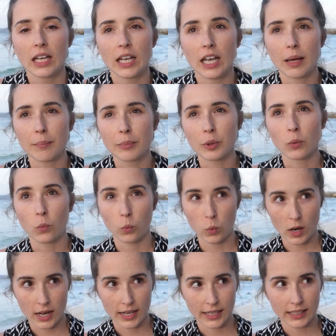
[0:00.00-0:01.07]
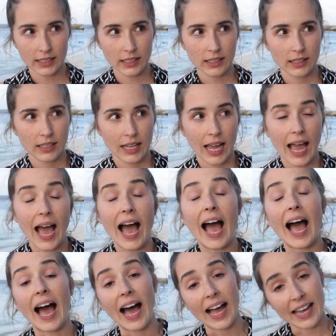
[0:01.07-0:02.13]
number one,
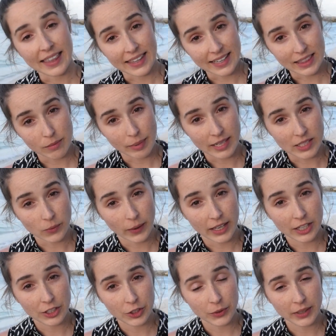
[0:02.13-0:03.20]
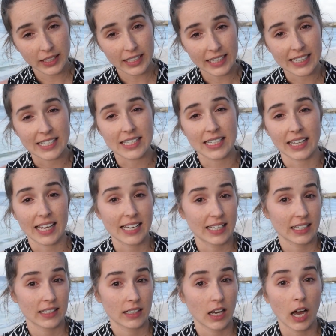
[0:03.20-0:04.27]
I think the best way to do it is to like
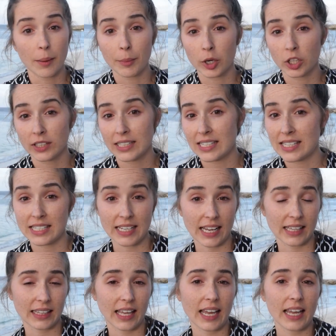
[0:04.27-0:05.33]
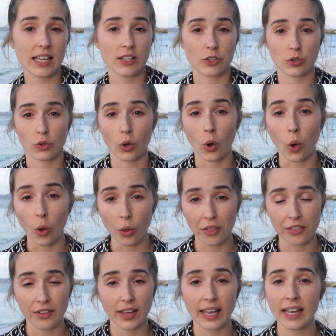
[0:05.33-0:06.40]
come early, stay late, do the whole
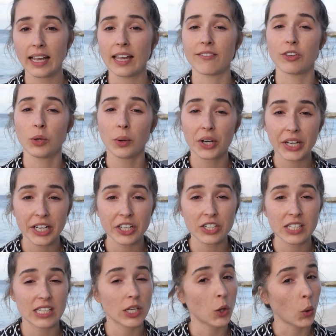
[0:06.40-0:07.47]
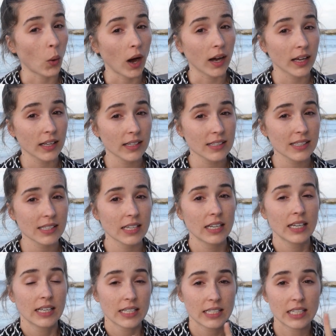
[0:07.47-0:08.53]
thing. If you are here to see
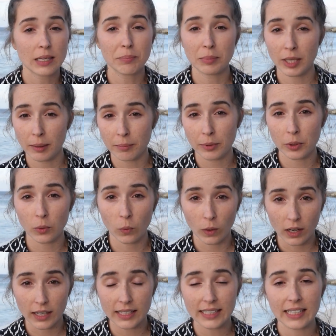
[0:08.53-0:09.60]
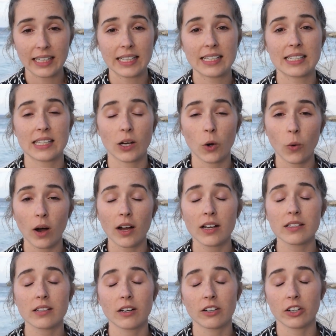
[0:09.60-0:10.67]
quokkas, tip number one is the
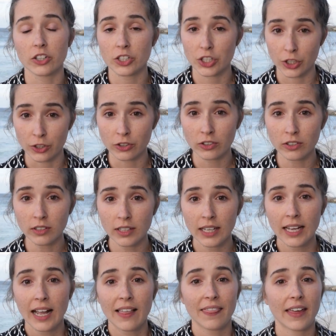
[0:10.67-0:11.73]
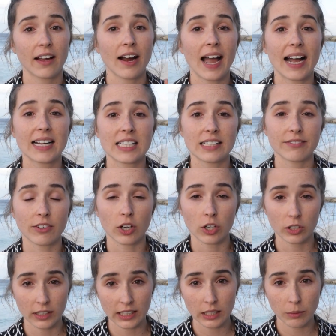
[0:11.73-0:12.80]
quokkas are nocturnal. They are active
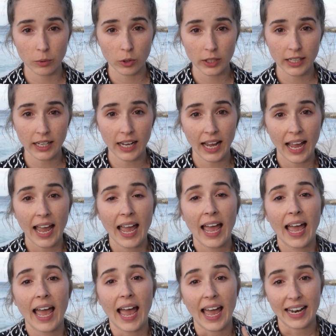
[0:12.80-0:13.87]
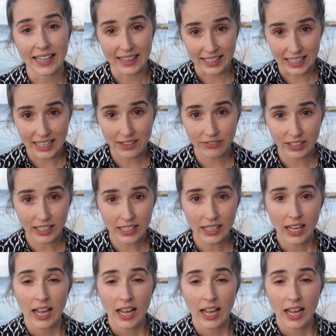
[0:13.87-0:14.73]
early in the morning and in the evening.